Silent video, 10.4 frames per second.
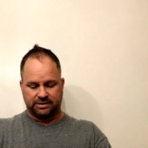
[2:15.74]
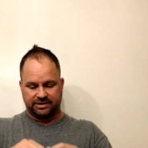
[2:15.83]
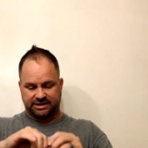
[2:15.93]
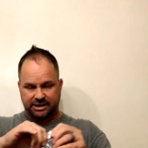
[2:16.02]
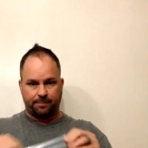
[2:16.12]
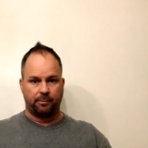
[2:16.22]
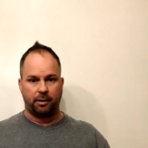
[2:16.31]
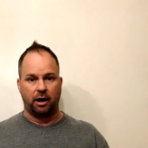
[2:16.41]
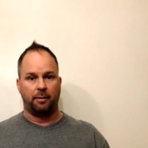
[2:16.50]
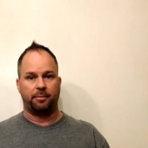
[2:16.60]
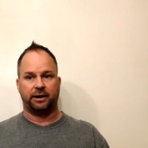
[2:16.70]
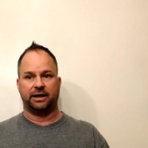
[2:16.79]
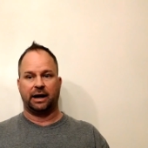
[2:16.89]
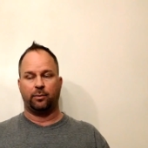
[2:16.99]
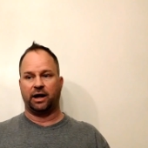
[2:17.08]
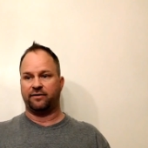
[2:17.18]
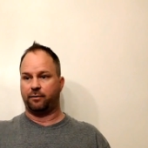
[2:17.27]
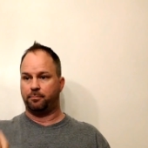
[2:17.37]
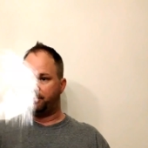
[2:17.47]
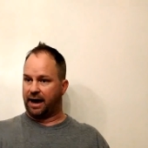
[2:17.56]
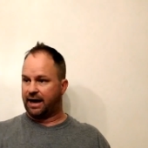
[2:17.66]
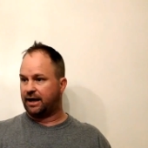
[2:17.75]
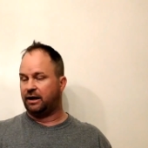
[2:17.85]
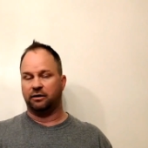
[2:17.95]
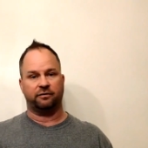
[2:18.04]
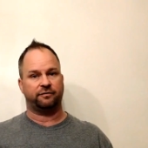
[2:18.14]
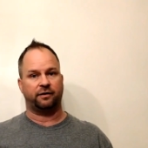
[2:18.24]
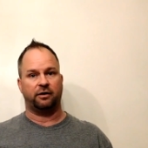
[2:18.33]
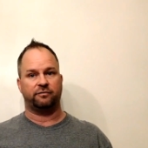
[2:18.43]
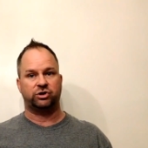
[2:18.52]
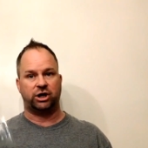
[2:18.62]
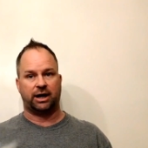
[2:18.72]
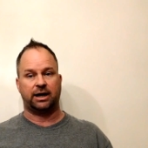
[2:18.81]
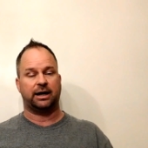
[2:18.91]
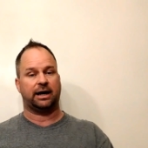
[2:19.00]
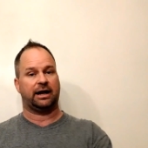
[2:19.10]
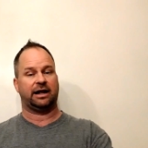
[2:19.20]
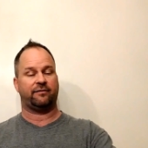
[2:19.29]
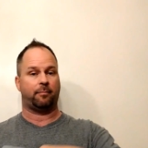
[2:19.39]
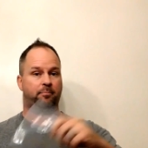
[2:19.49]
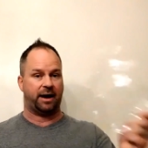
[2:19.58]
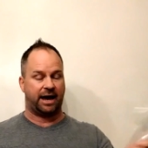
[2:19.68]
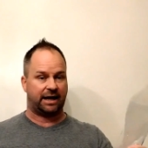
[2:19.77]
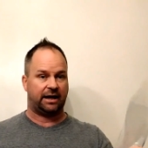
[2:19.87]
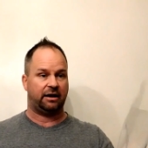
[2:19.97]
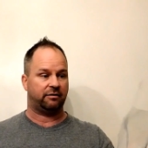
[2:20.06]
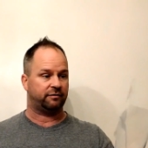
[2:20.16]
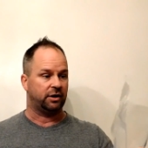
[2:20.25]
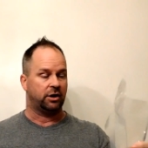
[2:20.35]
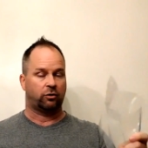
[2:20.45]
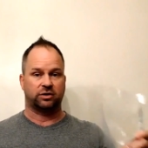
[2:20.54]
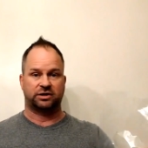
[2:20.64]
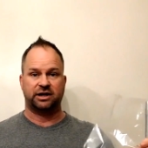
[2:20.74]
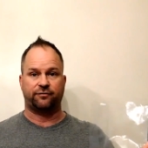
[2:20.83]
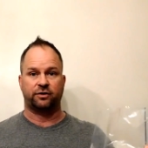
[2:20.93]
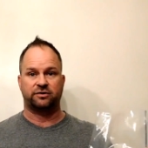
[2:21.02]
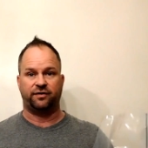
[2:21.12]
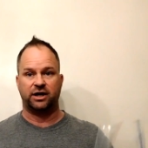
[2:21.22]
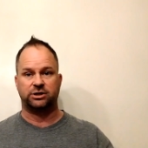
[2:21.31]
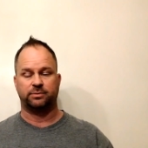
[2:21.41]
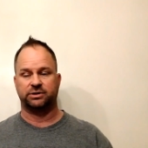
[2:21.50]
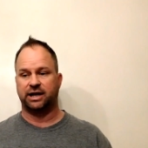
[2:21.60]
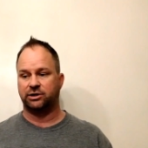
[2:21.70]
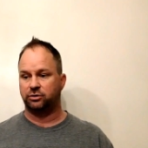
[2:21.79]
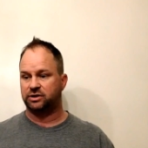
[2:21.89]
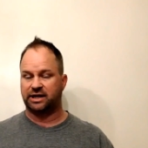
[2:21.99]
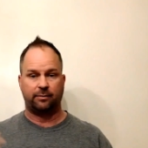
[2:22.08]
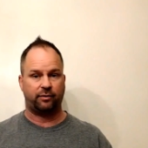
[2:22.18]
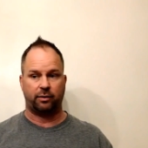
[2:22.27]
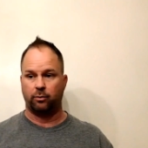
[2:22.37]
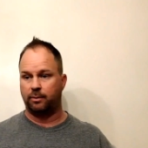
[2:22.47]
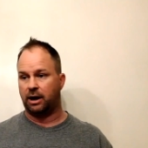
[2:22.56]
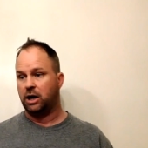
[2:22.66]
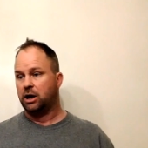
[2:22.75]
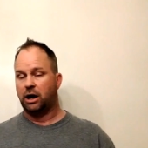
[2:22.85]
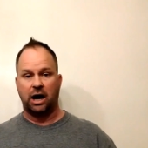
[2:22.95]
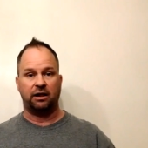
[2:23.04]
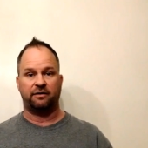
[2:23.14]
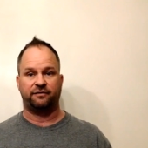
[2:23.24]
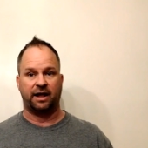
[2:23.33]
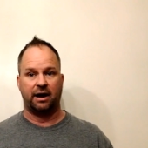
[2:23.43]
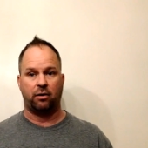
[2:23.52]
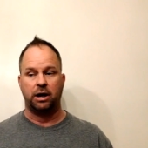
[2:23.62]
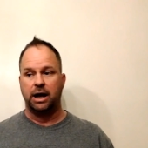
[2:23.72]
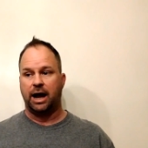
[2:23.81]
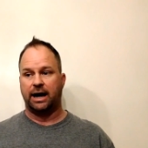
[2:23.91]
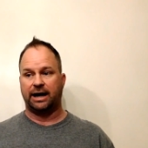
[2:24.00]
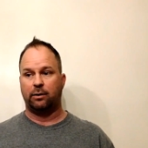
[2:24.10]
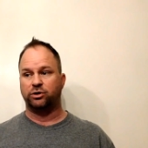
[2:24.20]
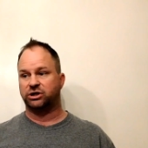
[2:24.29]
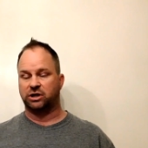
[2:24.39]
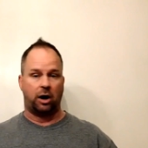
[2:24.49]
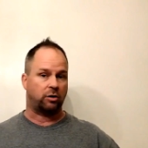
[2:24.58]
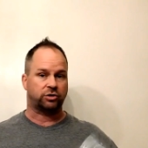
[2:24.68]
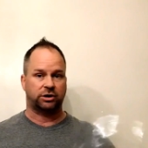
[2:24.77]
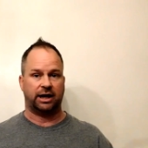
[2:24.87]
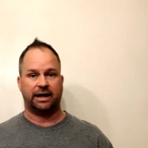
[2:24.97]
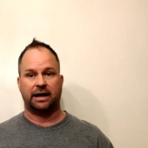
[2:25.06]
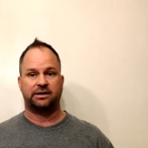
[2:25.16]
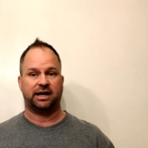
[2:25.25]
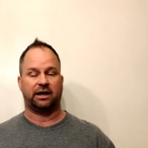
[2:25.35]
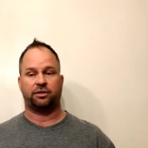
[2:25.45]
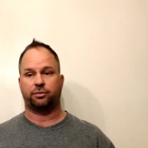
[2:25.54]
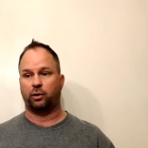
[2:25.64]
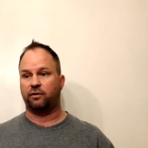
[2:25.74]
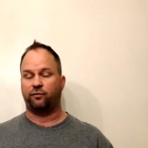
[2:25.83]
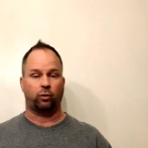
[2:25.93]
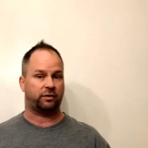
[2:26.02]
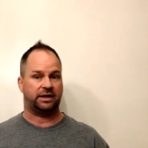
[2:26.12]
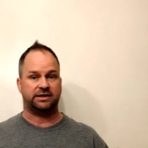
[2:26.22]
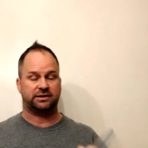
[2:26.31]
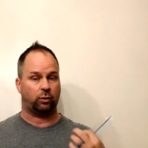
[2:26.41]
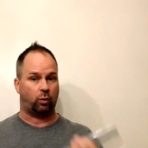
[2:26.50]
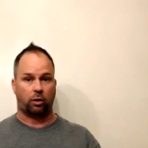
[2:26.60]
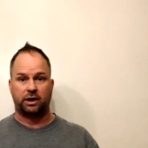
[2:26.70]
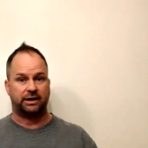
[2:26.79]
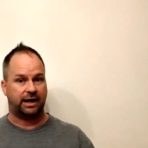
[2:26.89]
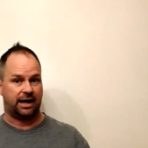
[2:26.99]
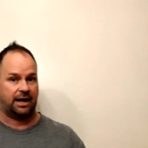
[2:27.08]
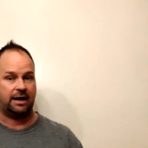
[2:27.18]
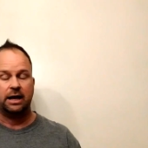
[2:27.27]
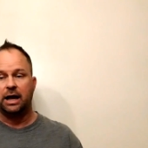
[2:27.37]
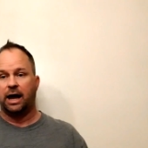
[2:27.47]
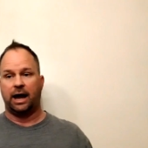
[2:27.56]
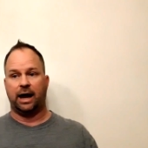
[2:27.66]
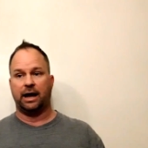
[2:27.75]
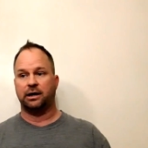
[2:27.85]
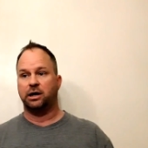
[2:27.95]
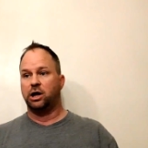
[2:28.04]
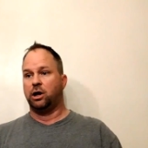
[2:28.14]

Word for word: zip them up, and I would have a baggie of, of chicken, and I'd have a baggie of cruciferous vegetables, and I'd do the same with them with my cauliflower, and I would just alternate. I'd take three or four of these to work a day, and